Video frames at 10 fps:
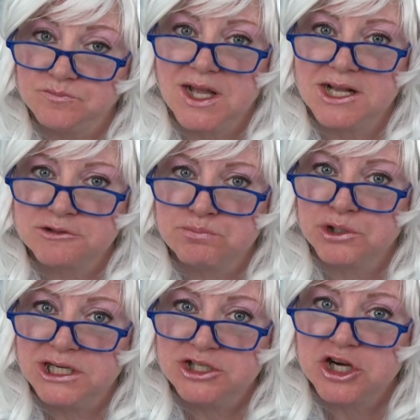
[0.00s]
That's
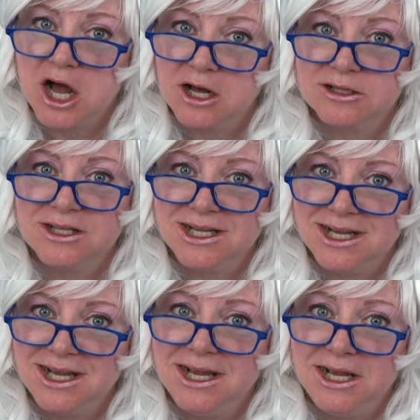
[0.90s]
pretty
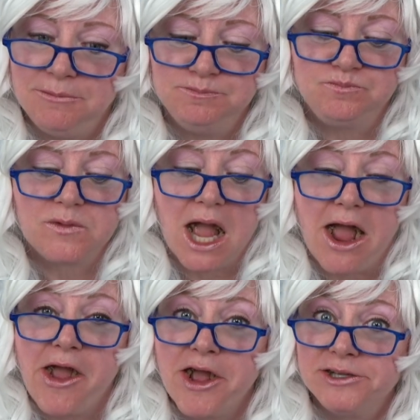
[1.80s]
chocolatey
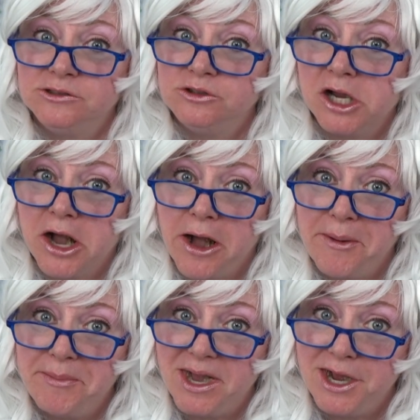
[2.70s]
and
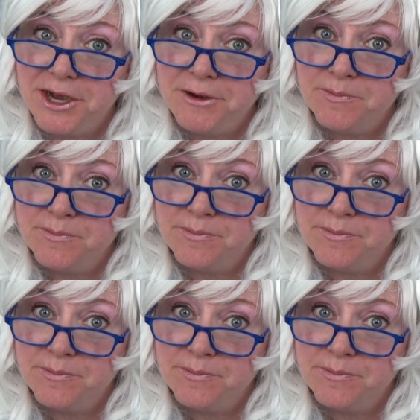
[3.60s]
yummy.